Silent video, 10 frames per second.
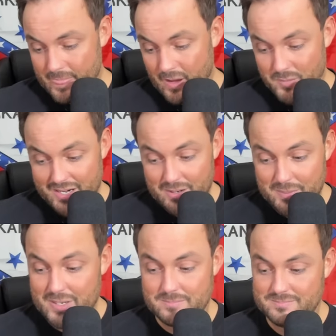I'm not going to
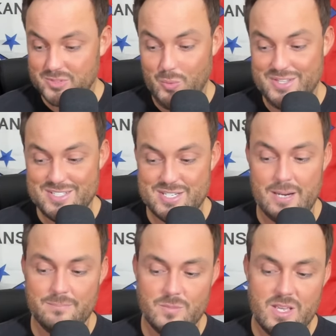pick them to win this
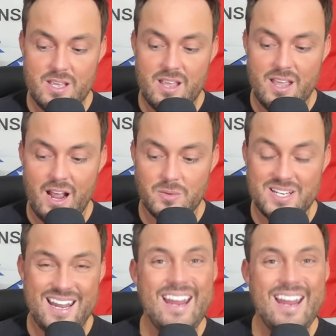game. I don't think